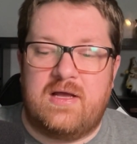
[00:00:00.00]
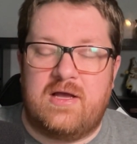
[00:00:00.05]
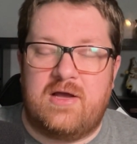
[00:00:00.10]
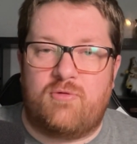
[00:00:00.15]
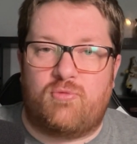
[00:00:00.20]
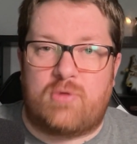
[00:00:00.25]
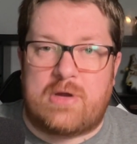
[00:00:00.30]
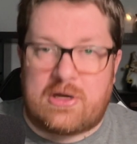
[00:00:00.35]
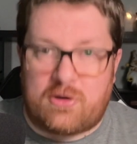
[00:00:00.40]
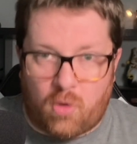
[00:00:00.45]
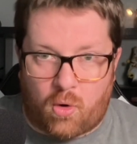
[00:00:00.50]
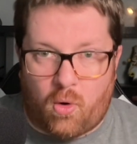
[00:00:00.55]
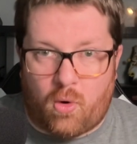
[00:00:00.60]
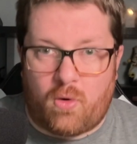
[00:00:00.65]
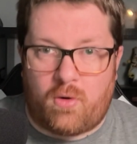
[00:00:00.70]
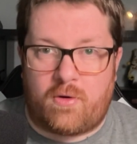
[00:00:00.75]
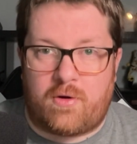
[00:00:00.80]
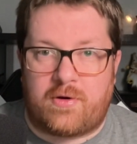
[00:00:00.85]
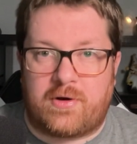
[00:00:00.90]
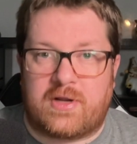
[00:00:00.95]

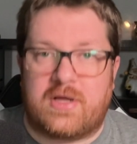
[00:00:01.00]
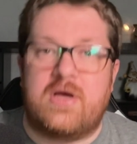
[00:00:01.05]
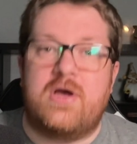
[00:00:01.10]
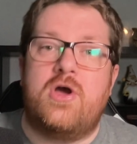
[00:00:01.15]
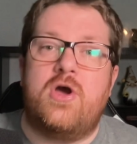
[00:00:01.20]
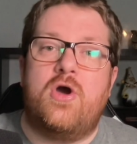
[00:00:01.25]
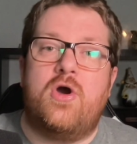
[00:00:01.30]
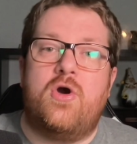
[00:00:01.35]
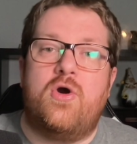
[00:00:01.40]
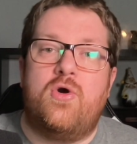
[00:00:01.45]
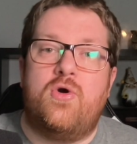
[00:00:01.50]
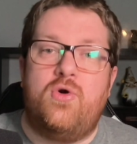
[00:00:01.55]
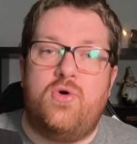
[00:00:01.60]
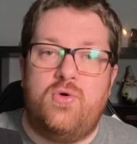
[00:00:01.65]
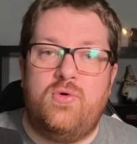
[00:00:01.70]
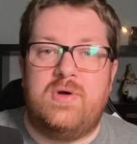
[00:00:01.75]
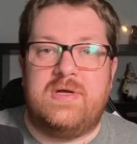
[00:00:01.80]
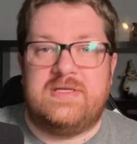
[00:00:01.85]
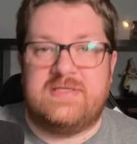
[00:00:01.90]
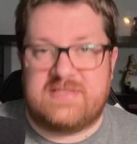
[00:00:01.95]
record
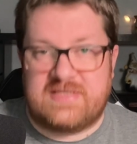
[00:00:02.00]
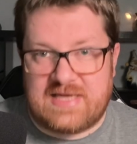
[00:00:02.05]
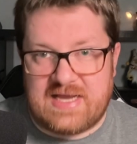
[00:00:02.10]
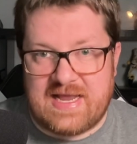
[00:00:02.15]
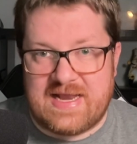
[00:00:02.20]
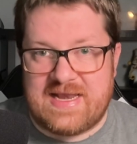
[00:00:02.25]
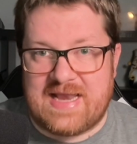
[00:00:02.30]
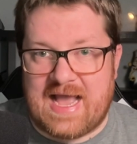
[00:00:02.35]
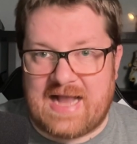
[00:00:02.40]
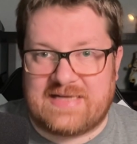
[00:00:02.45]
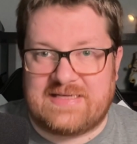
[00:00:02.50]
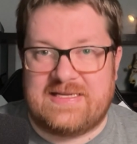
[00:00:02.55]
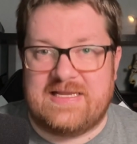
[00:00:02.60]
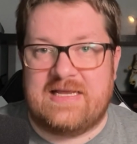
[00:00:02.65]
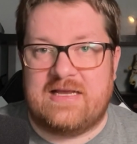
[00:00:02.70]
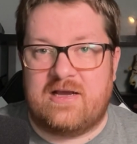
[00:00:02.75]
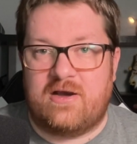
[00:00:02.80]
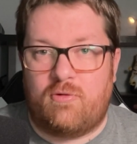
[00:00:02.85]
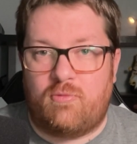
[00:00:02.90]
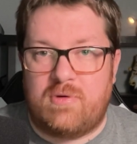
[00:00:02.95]
who is
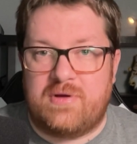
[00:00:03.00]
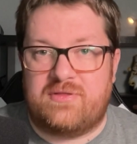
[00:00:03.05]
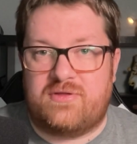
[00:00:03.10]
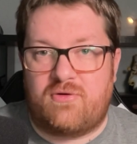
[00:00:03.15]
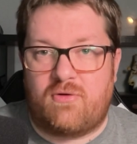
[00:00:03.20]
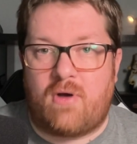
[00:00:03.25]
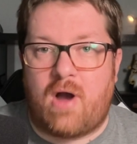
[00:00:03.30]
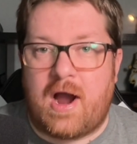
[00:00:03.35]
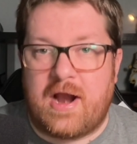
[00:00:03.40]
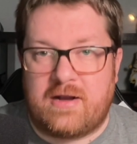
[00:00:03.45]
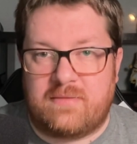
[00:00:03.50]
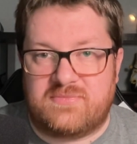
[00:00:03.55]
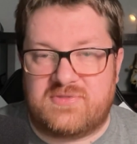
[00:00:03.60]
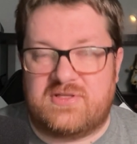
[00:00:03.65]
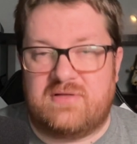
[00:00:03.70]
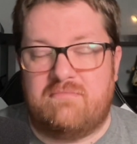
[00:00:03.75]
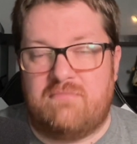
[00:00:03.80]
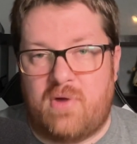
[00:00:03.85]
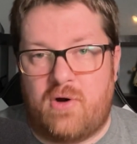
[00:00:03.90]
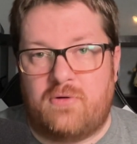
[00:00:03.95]
connecting with your items
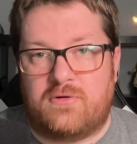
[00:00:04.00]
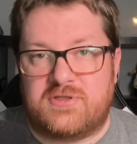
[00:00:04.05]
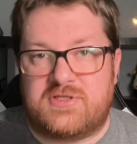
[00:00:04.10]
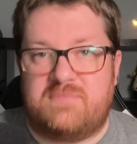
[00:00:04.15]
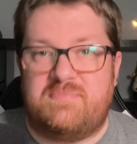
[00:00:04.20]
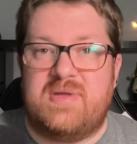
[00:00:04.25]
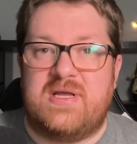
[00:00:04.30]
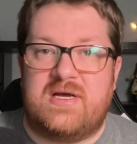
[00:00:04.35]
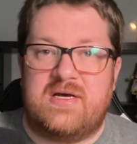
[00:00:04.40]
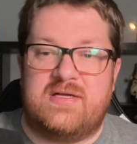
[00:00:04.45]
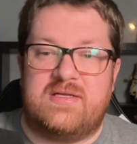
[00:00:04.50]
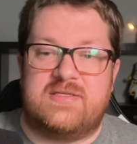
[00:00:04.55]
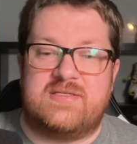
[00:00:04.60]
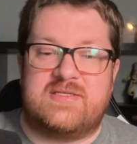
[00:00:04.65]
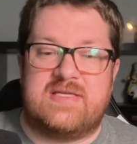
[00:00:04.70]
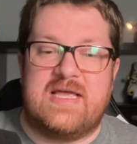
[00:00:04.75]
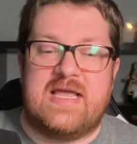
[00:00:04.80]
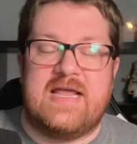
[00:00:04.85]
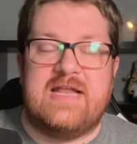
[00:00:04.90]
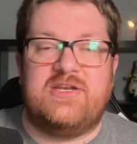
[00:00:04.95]
the most, because
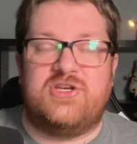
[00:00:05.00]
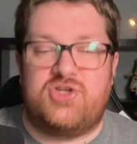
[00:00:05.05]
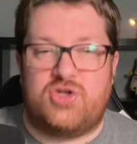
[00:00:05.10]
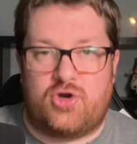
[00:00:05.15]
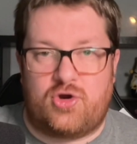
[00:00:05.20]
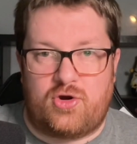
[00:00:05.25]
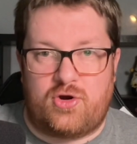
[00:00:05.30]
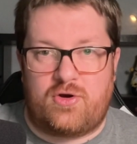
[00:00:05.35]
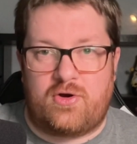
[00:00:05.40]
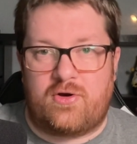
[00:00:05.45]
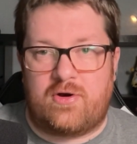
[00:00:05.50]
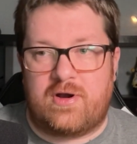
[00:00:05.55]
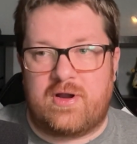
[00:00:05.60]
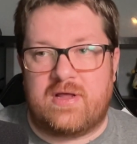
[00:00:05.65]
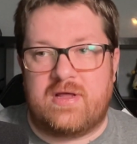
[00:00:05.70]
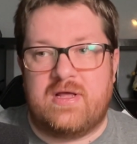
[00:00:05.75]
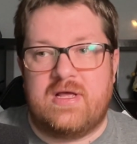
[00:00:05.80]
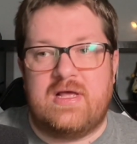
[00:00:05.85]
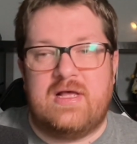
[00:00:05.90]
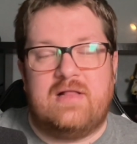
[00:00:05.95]
in turn,
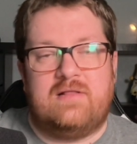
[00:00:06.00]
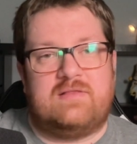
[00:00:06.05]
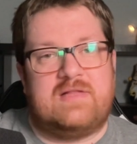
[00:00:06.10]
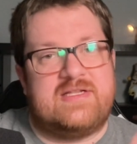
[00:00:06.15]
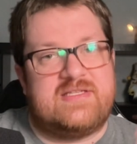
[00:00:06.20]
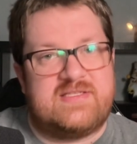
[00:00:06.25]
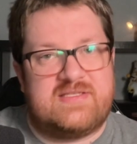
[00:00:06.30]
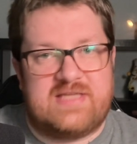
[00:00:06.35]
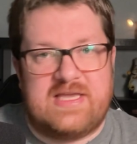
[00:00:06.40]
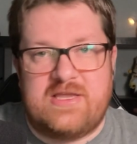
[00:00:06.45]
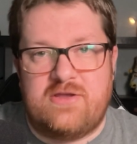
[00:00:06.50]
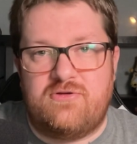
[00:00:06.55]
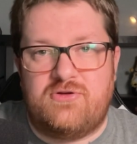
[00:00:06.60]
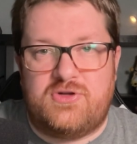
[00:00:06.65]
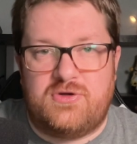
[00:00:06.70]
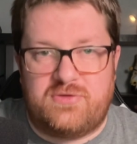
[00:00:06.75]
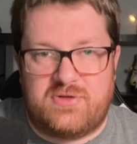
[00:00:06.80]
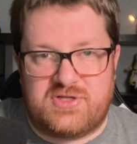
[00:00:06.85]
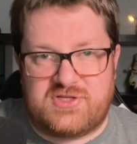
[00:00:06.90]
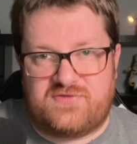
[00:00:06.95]
let's say you
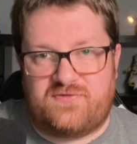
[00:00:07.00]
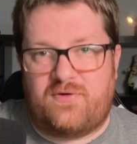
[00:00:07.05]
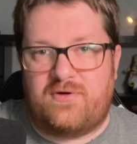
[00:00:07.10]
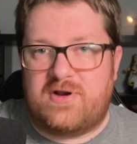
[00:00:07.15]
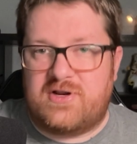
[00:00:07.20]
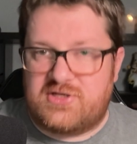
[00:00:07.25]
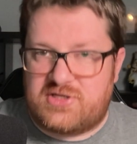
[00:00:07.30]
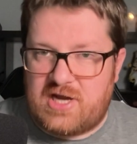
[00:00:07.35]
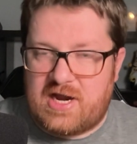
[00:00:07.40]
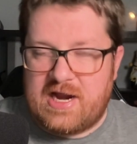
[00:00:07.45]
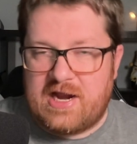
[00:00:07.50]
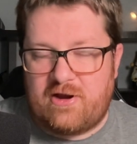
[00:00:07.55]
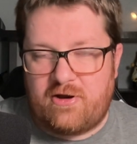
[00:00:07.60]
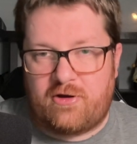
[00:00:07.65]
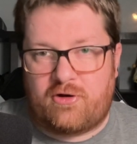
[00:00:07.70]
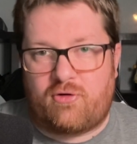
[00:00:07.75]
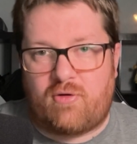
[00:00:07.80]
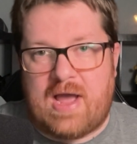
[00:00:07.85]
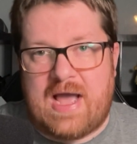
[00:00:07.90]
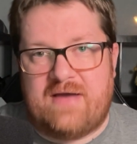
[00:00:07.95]
do this for an entire
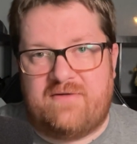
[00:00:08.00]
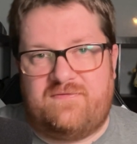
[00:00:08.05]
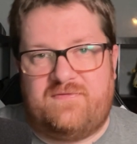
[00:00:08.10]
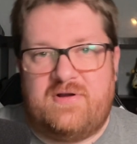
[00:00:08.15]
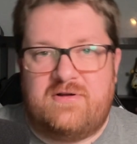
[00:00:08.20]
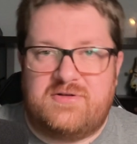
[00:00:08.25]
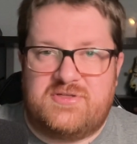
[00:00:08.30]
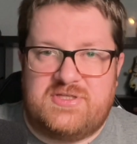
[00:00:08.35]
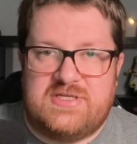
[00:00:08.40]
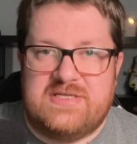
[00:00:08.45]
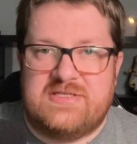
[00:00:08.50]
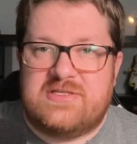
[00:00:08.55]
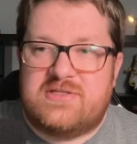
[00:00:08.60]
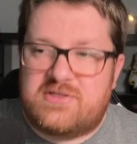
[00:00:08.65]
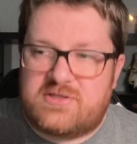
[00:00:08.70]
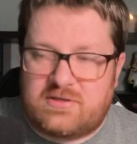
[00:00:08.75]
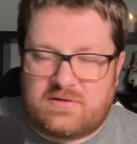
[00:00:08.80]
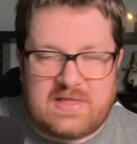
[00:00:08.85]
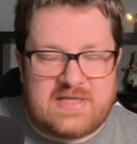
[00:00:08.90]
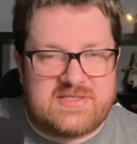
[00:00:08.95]
craft fair season.
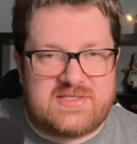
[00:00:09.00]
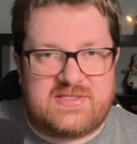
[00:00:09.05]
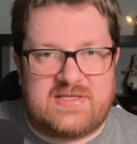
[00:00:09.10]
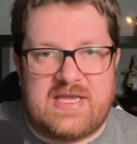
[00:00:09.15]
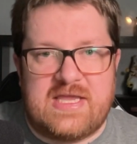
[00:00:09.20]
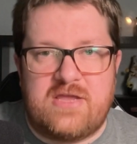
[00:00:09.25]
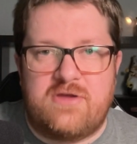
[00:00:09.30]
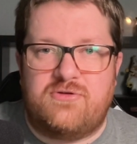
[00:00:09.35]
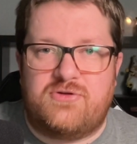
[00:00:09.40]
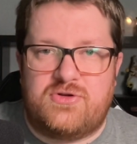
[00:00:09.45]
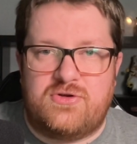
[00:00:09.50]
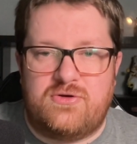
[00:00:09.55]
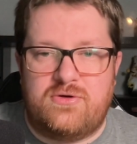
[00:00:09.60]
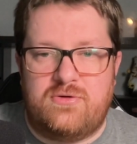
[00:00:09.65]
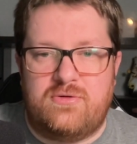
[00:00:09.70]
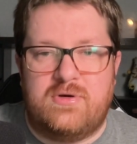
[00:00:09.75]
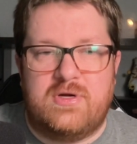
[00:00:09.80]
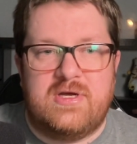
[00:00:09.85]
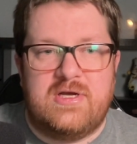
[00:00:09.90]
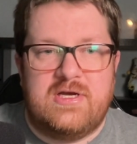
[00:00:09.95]
So let's say you
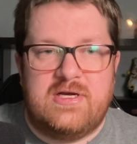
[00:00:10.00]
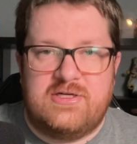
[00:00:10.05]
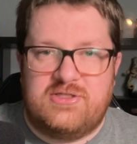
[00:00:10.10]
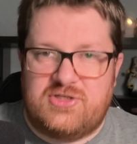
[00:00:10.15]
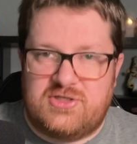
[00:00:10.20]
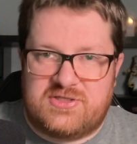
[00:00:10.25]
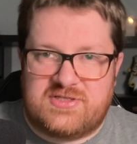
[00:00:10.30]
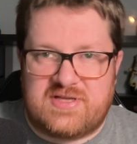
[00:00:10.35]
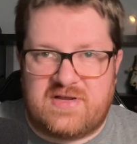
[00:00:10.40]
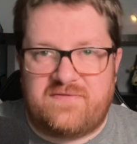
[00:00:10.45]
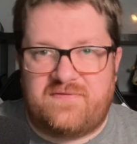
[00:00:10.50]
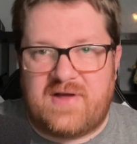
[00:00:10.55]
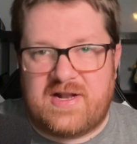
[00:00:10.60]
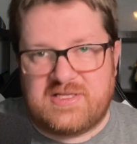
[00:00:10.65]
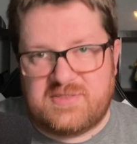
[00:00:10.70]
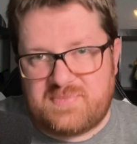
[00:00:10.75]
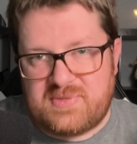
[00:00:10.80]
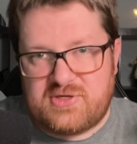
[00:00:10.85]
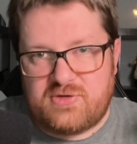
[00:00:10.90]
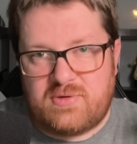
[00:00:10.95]
do just
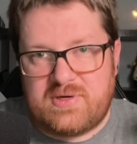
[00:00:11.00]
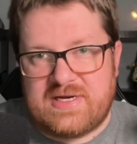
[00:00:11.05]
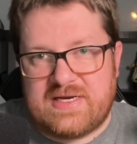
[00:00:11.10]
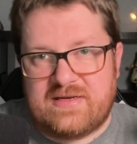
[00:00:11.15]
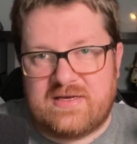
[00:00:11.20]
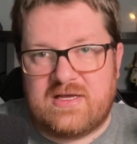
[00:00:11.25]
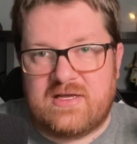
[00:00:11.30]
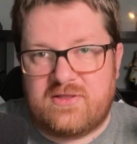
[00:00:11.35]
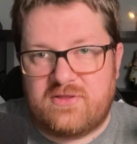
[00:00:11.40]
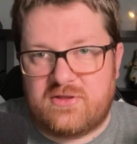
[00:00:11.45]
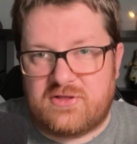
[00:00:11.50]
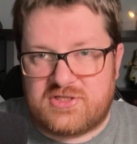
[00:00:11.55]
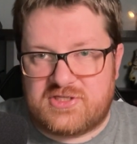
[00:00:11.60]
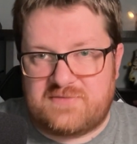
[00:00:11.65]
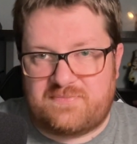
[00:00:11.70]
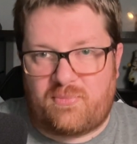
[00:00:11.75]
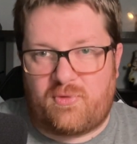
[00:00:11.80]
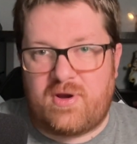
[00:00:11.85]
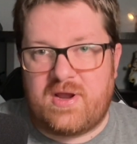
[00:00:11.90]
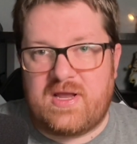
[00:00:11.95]
events between the
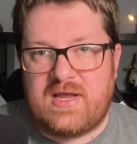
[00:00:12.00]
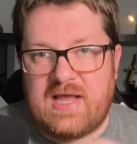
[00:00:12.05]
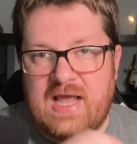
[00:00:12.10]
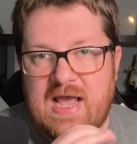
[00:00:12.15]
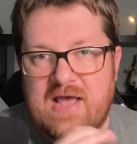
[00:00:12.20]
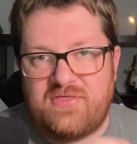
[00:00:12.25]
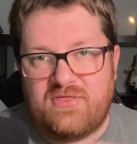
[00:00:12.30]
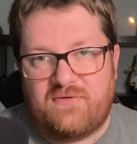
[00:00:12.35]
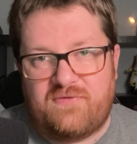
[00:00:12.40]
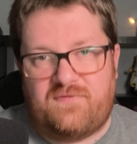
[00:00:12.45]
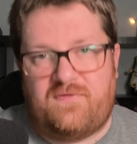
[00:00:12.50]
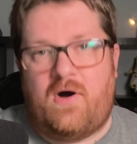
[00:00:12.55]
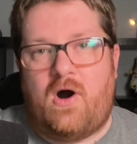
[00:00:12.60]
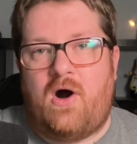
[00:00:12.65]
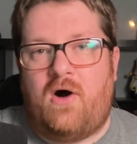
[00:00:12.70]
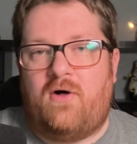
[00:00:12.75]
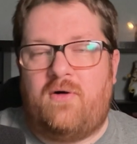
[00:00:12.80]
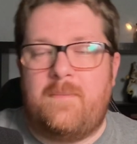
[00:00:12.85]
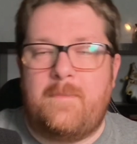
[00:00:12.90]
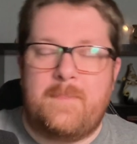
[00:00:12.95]
spring and the
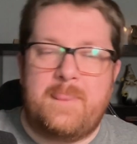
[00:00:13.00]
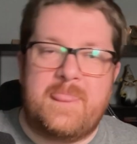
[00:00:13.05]
fall.